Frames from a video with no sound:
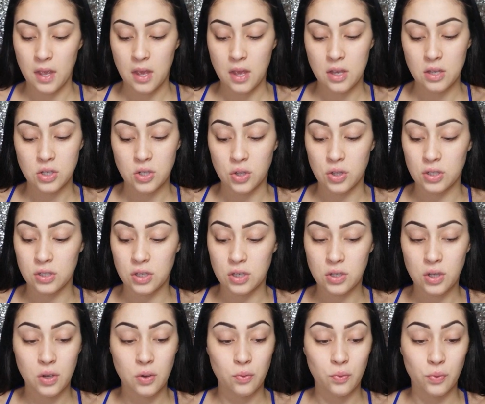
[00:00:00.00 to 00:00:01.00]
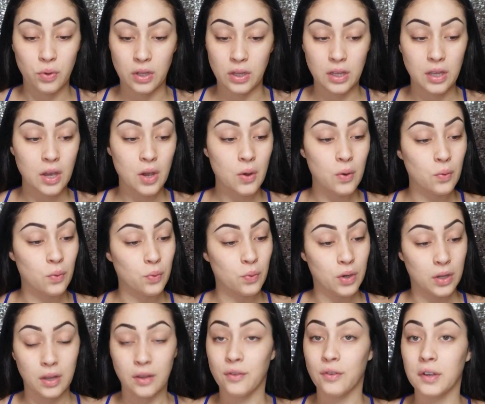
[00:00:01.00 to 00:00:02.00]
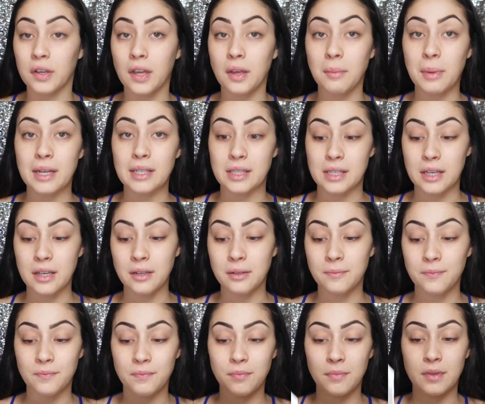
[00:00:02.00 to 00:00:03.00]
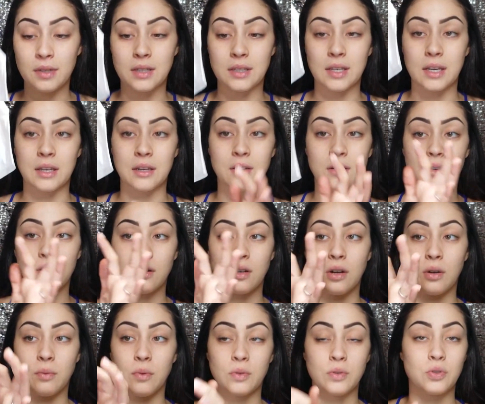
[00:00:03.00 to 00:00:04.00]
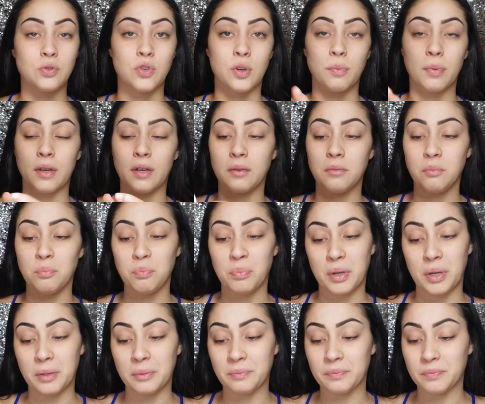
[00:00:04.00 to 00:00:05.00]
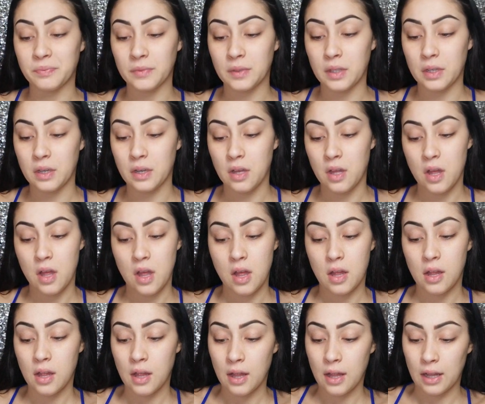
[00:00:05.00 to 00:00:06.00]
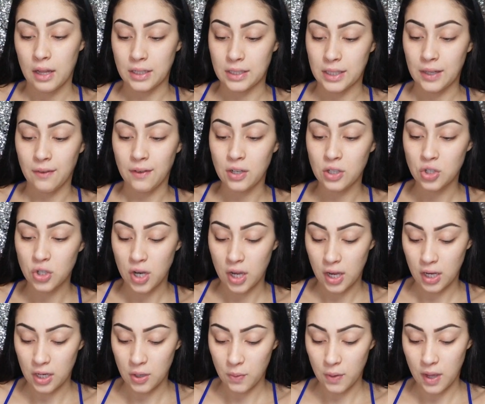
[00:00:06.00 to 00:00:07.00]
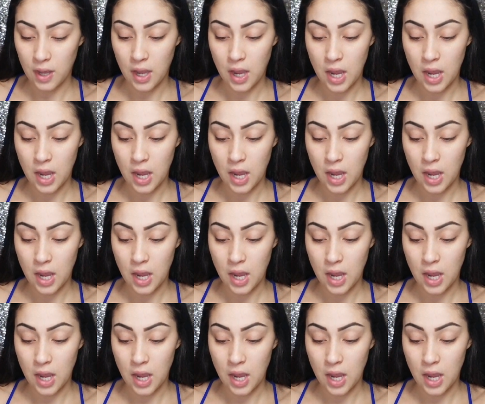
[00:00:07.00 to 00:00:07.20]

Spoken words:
so this is really, really freaking messy. It's like almost dripping, but let's give it a try anyway.